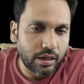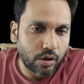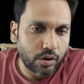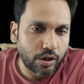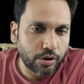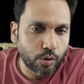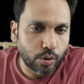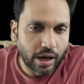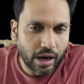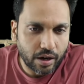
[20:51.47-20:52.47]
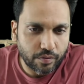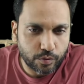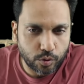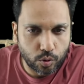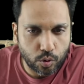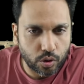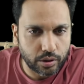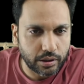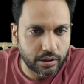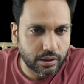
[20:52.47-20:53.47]
Now you don't have to know
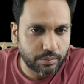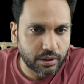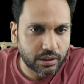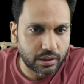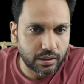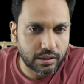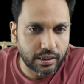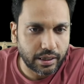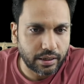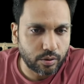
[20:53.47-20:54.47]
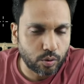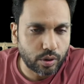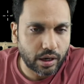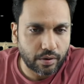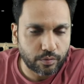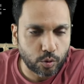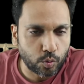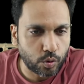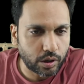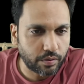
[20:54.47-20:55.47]
all these. I'm just listing it. You don't have to.
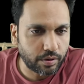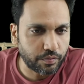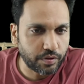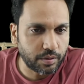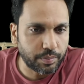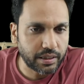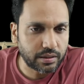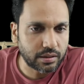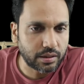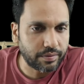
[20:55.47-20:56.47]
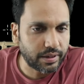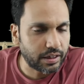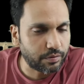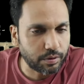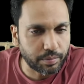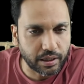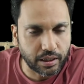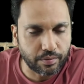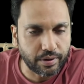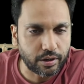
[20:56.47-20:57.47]
Whatever weak base is given, it will be
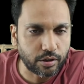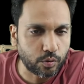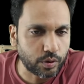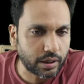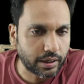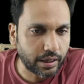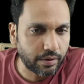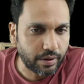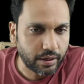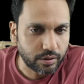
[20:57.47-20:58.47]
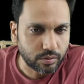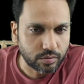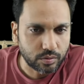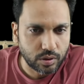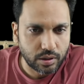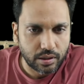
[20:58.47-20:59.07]
given to you with a K value.